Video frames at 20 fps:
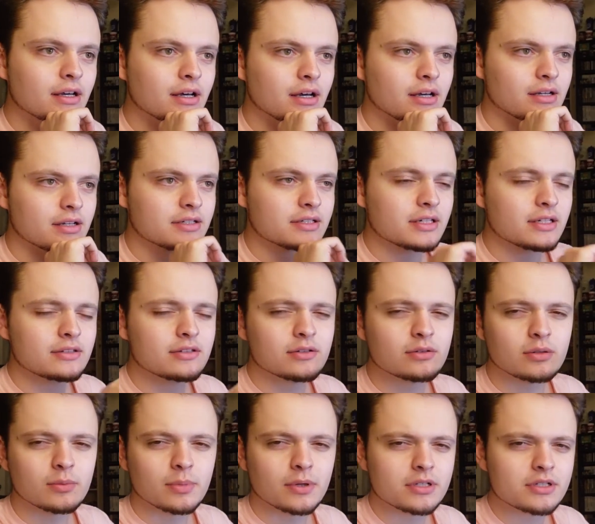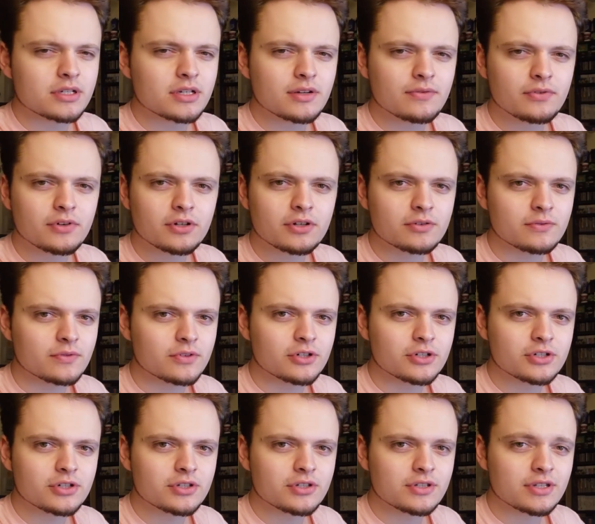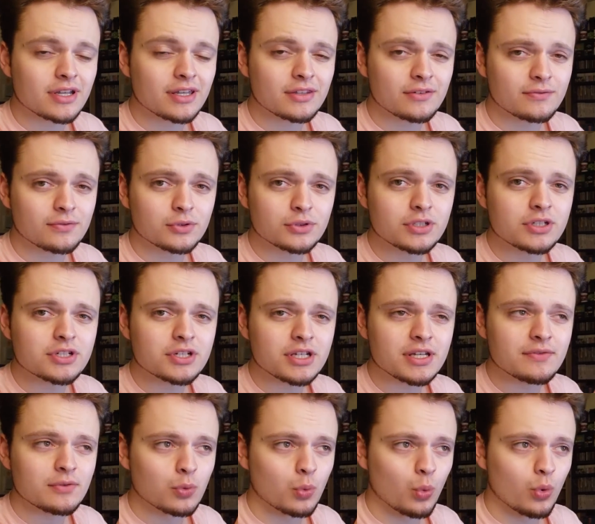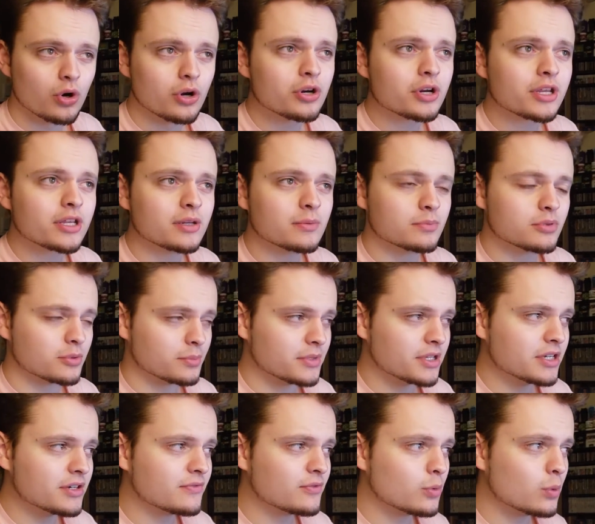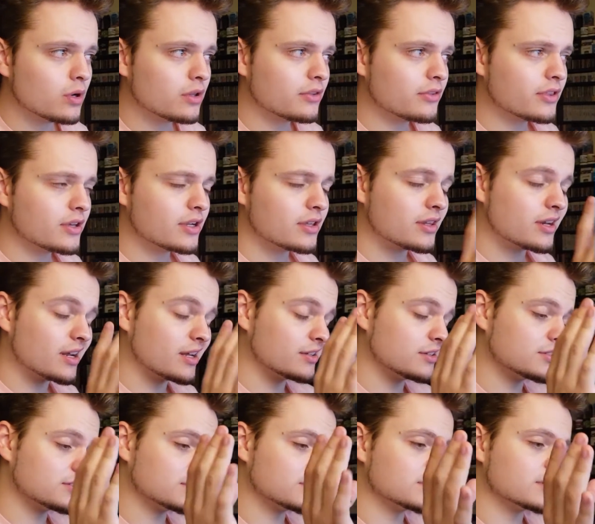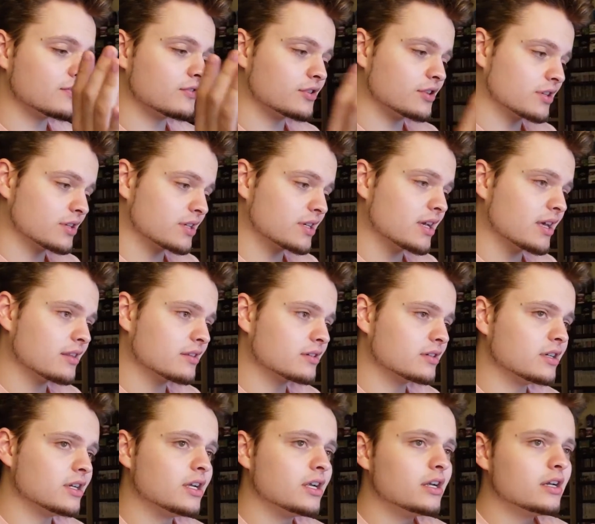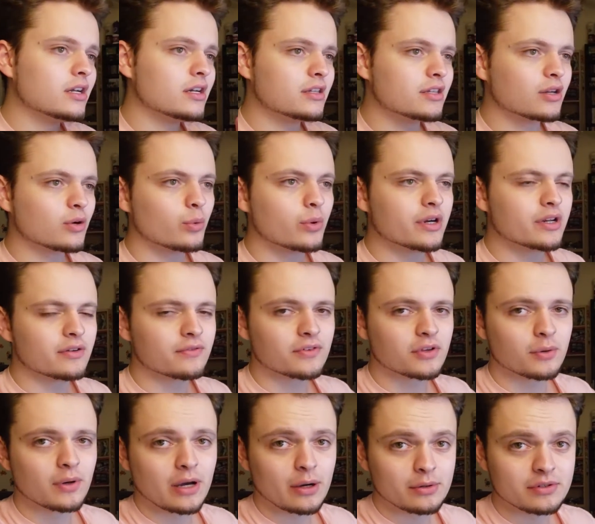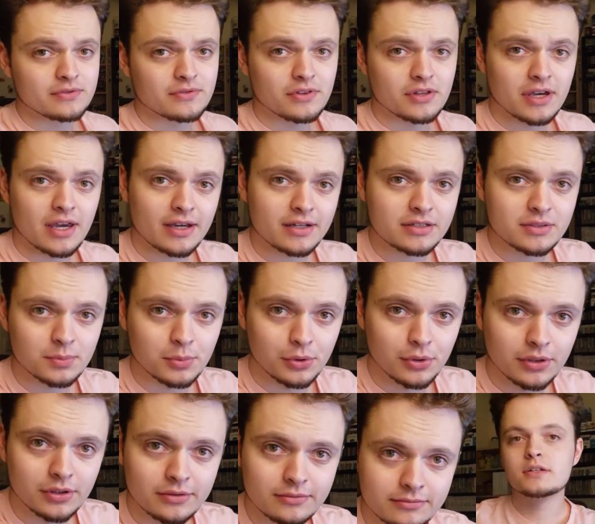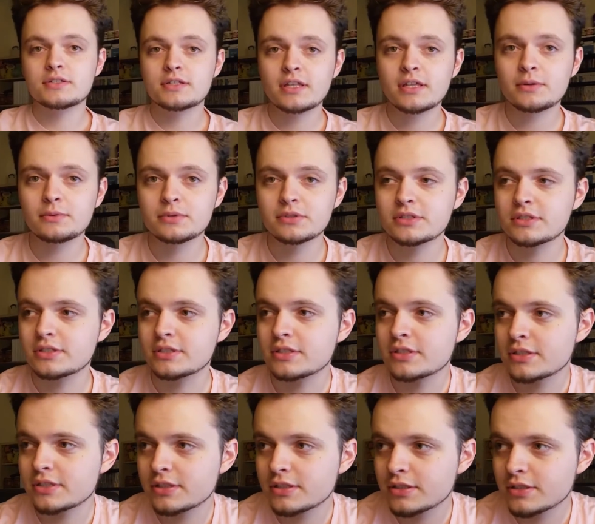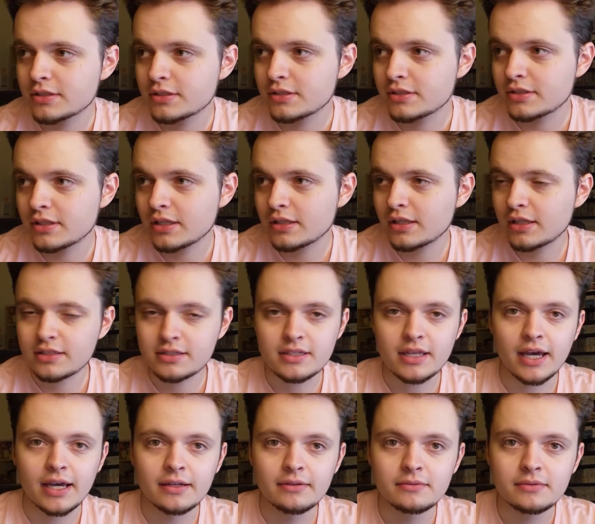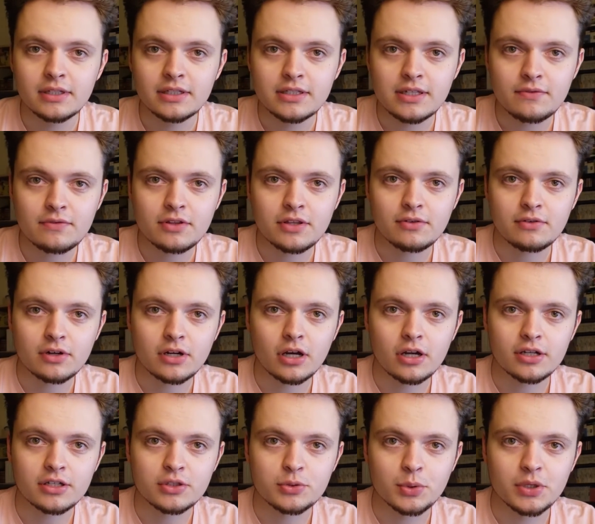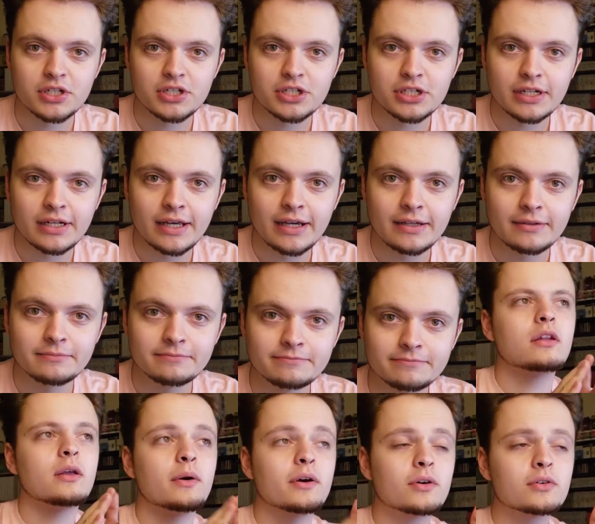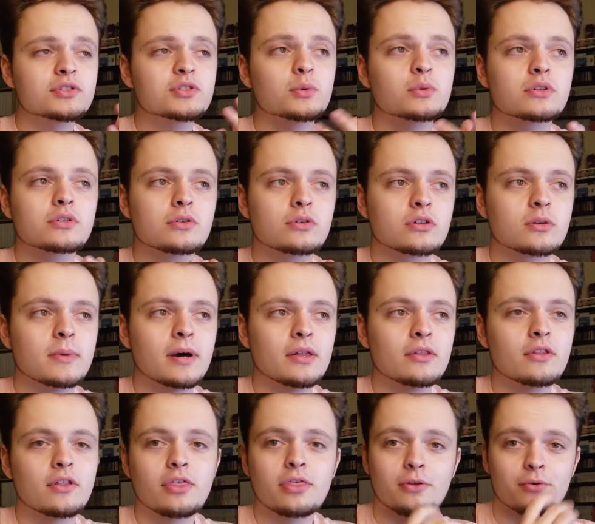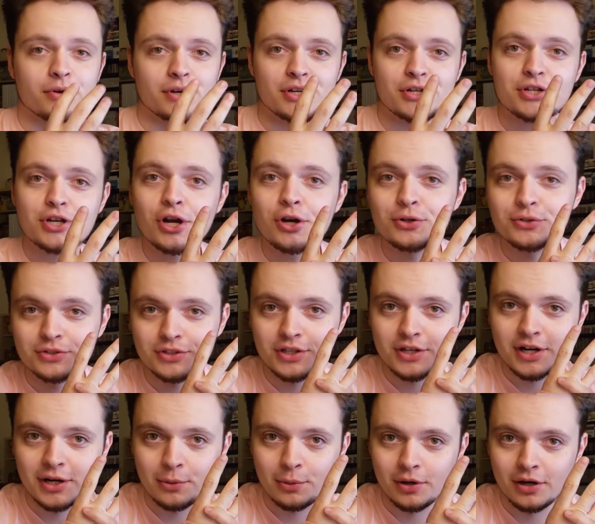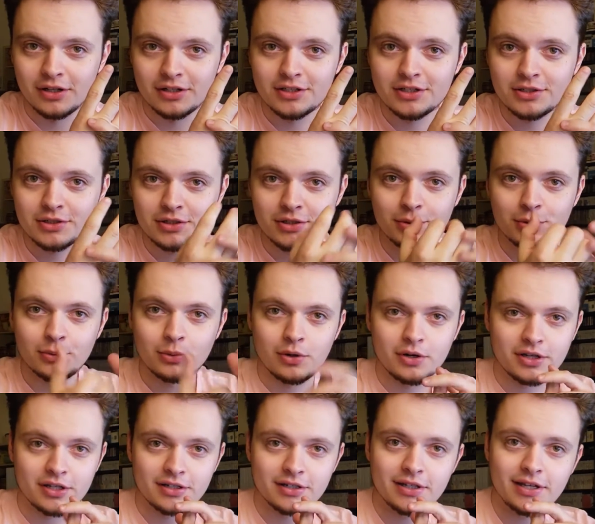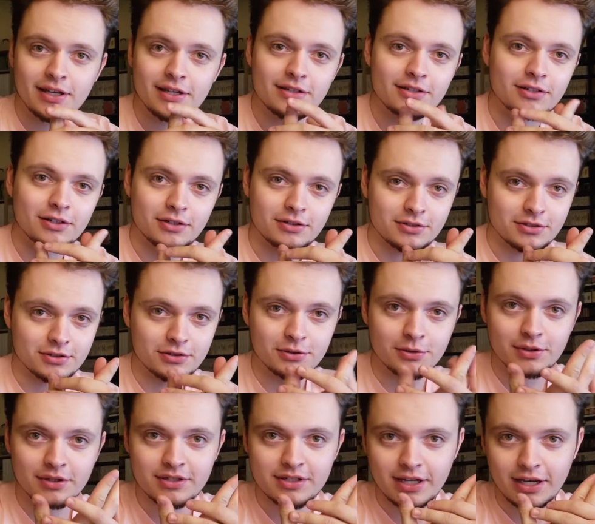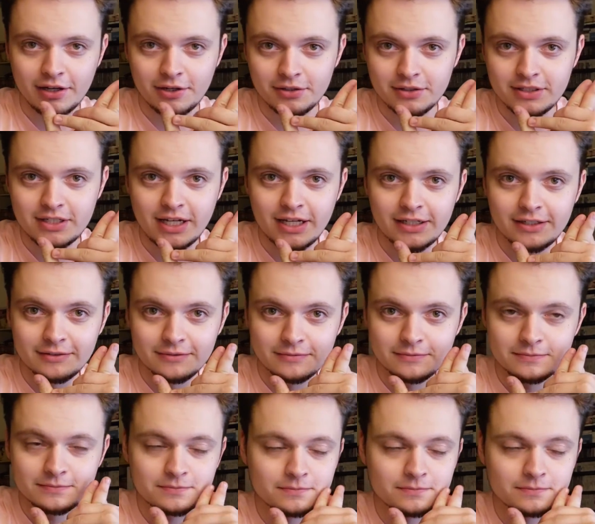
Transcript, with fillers: because I had to do a bunch of different conversions to get the footage to even work in Premiere for one thing, and then I had to stitch everything together, and then wait a few hours for the export. So that was... That's everything regarding Twitch today. Now I also want to talk about the three shows that I watch: Walking Dead, Doctor Who, and Attack on Titan.